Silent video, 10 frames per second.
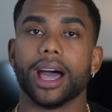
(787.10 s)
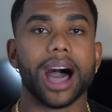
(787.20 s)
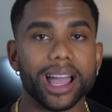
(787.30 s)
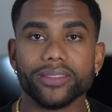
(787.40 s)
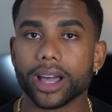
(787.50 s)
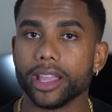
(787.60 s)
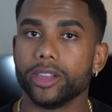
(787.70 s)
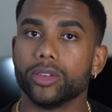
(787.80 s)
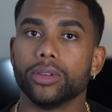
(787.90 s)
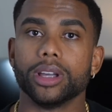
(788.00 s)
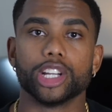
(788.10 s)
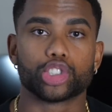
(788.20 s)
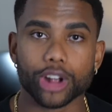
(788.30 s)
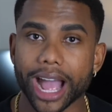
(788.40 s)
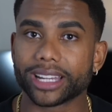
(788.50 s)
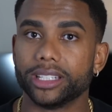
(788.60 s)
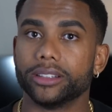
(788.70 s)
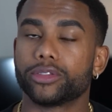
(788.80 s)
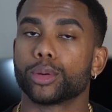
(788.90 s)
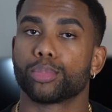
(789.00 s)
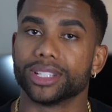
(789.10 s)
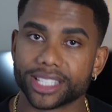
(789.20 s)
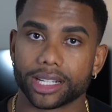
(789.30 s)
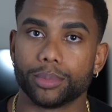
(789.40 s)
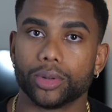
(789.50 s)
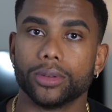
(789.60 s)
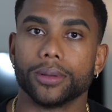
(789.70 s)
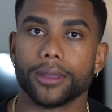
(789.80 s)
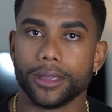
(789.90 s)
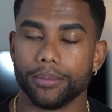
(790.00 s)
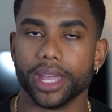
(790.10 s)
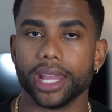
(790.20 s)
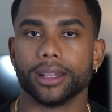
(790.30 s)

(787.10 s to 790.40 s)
high value, attractive, presentable men.